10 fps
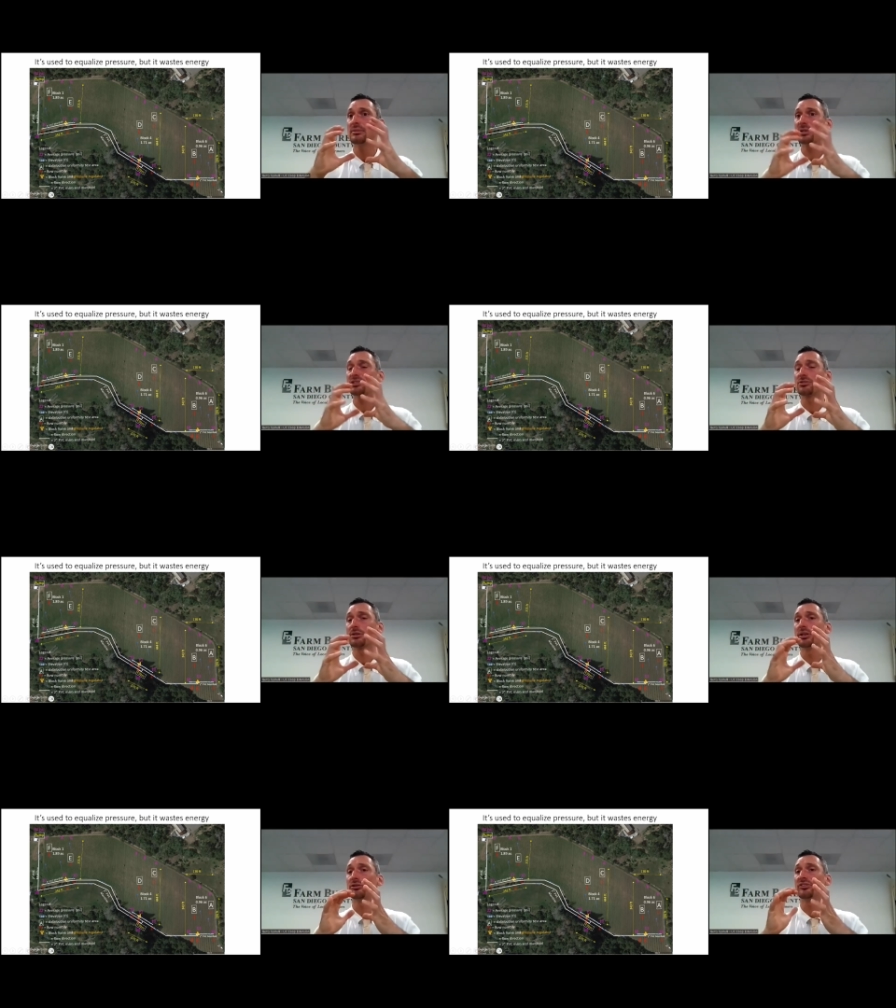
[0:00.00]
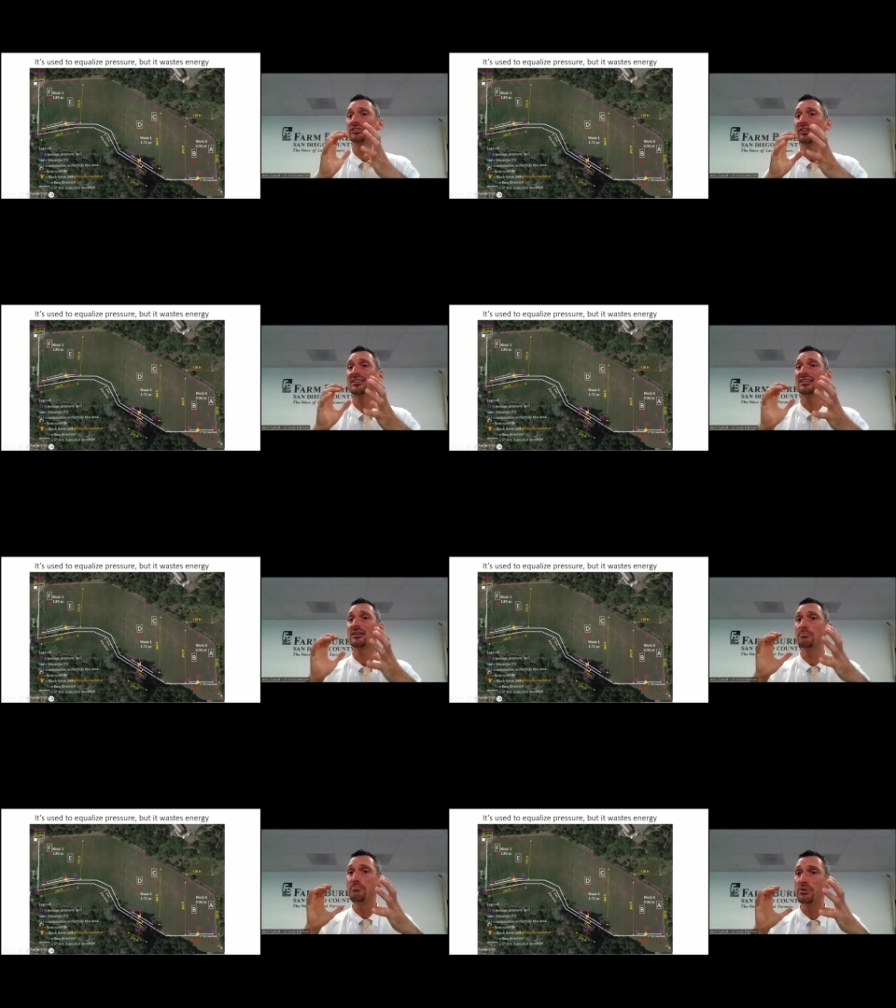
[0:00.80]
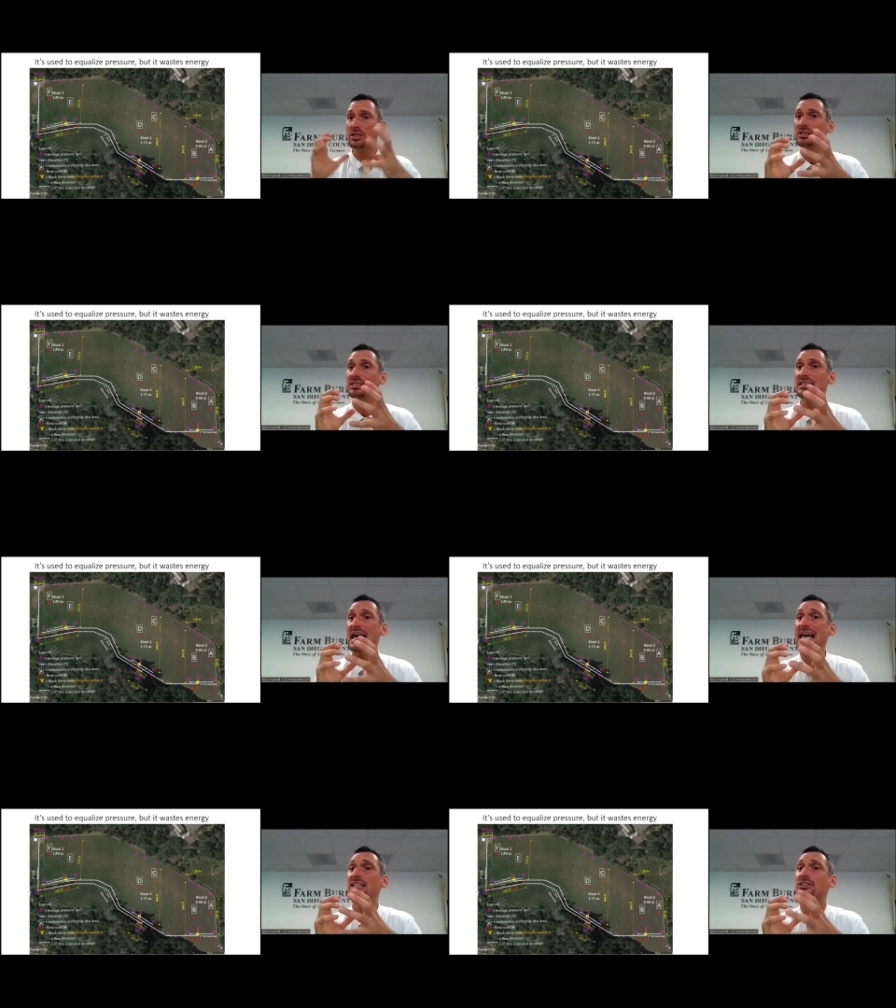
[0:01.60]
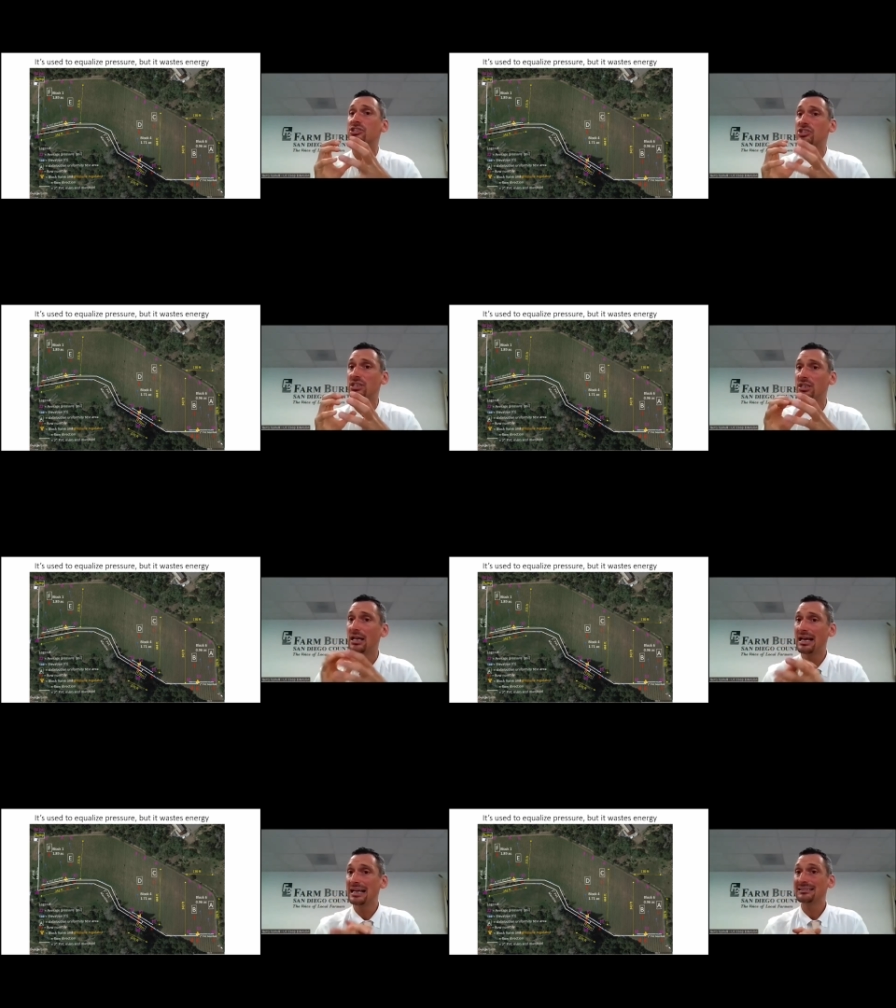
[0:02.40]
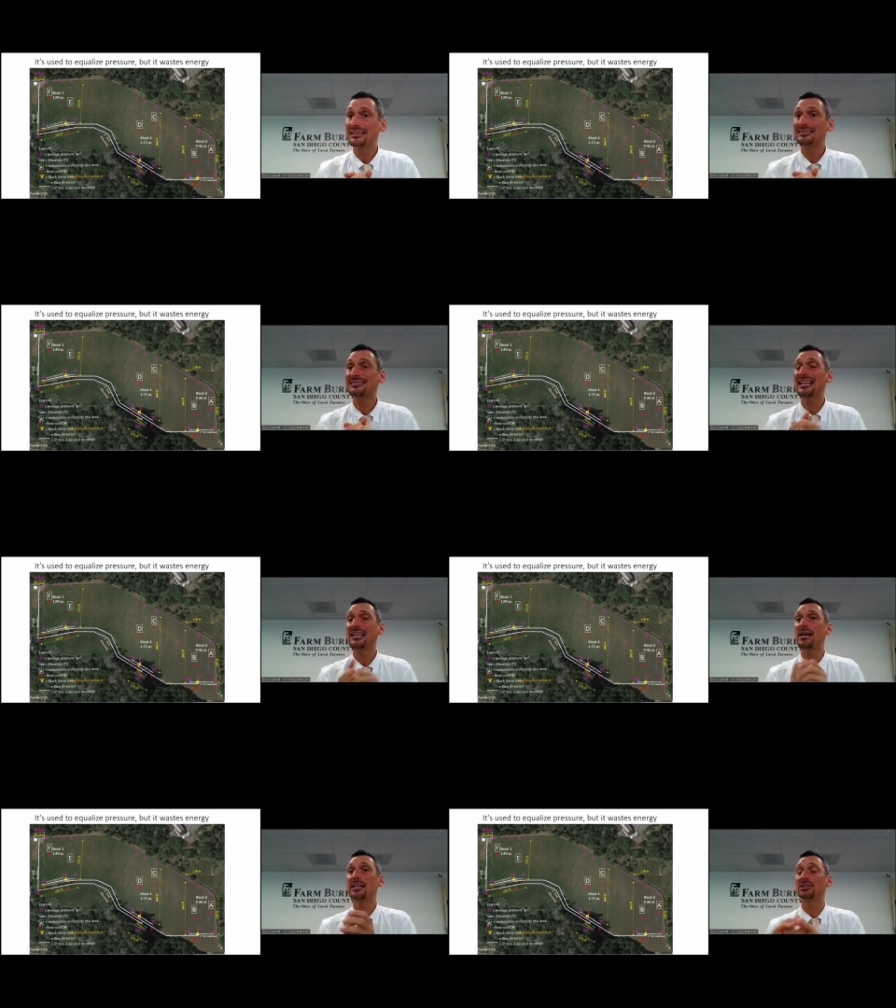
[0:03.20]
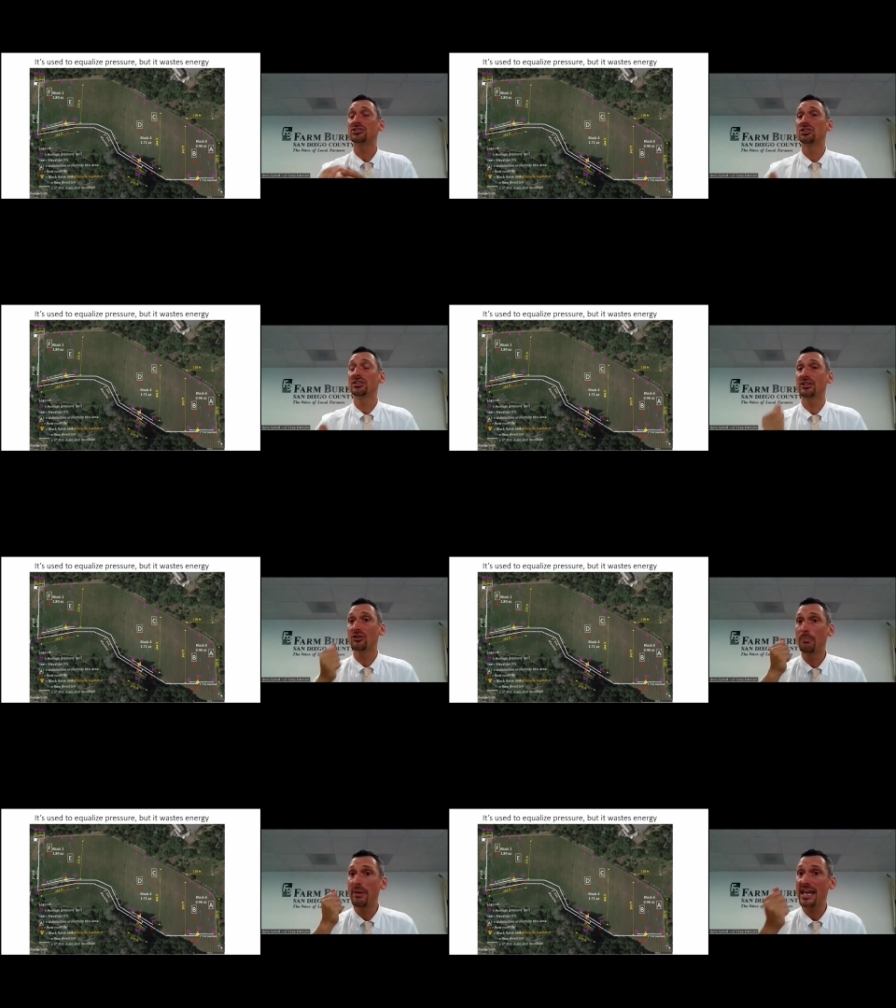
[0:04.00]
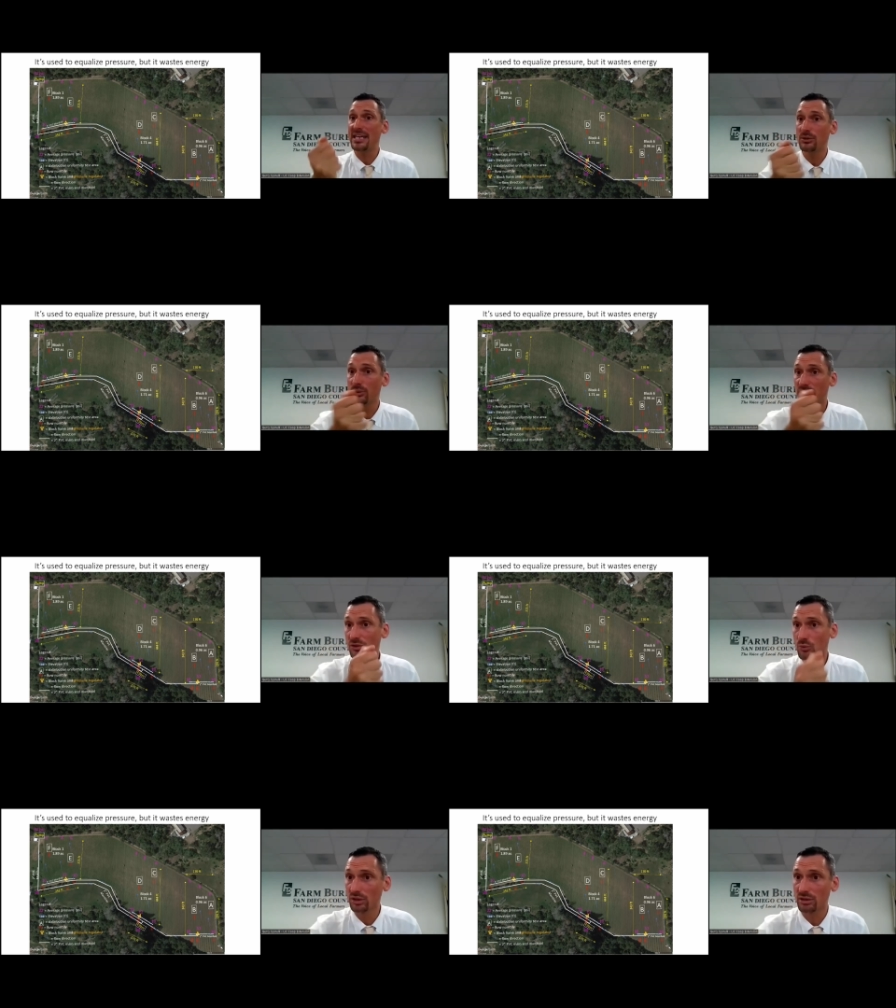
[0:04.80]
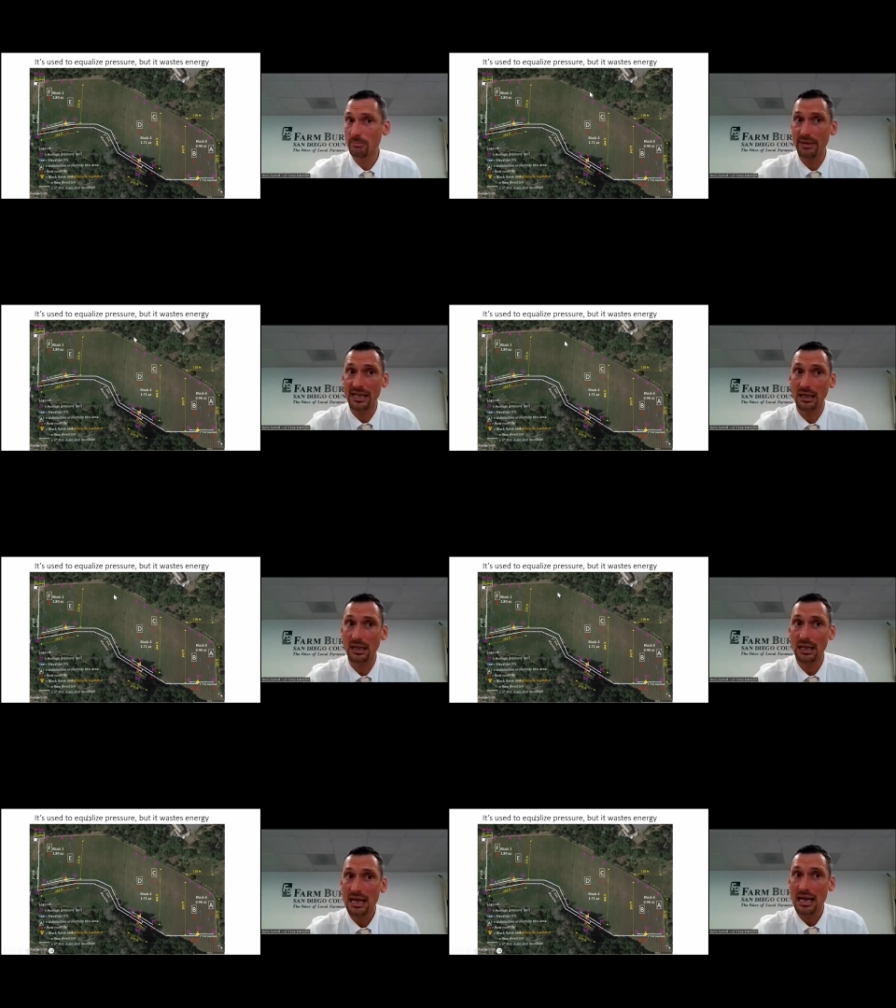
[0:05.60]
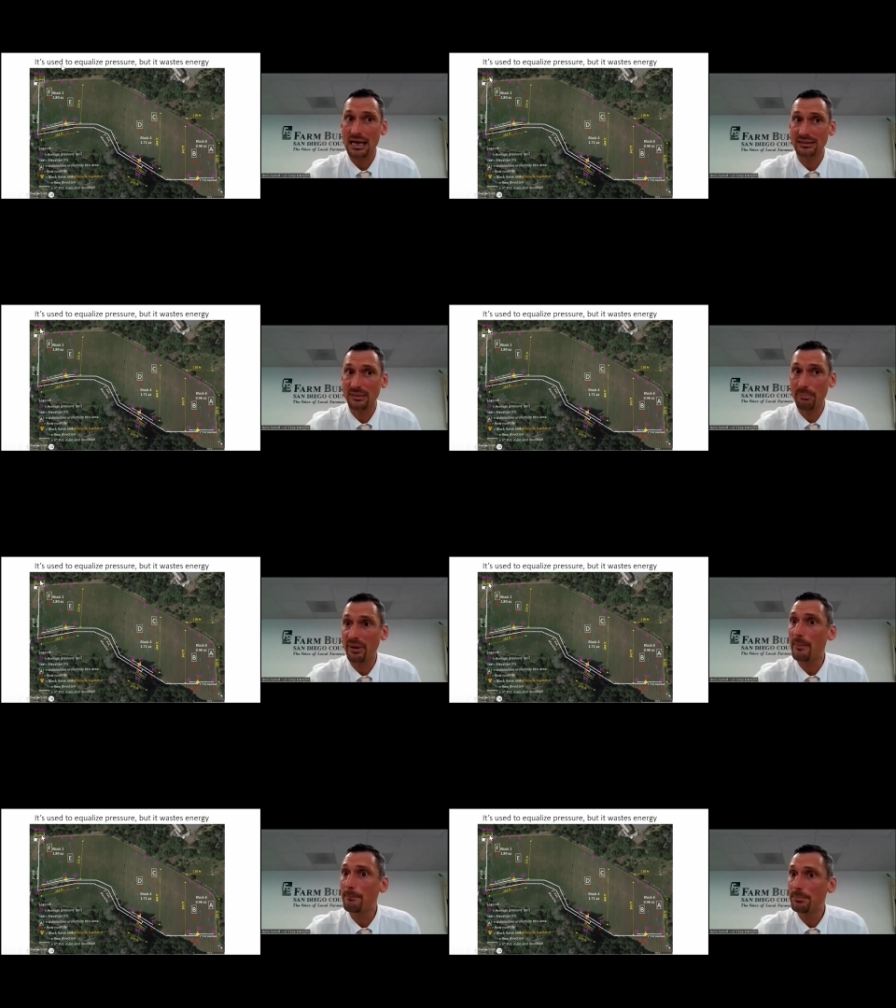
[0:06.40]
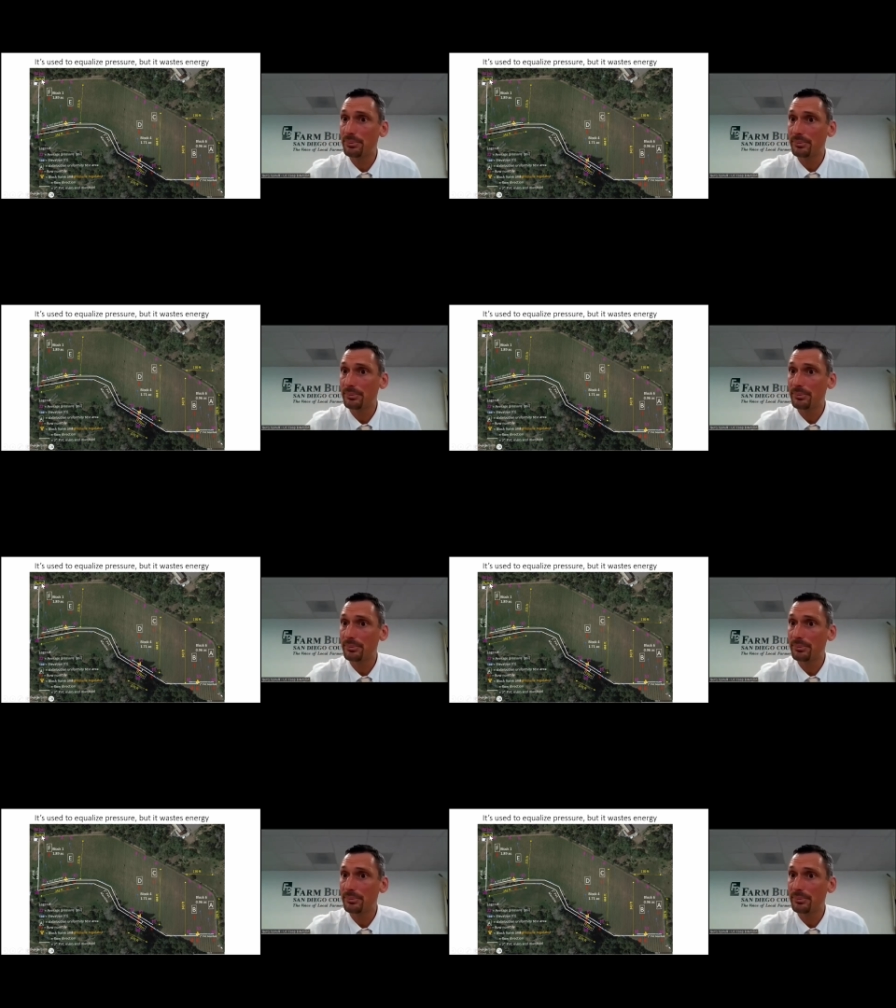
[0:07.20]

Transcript: pressure regulator is a thing that burns energy that same energy that you paid with your water bill at the pump,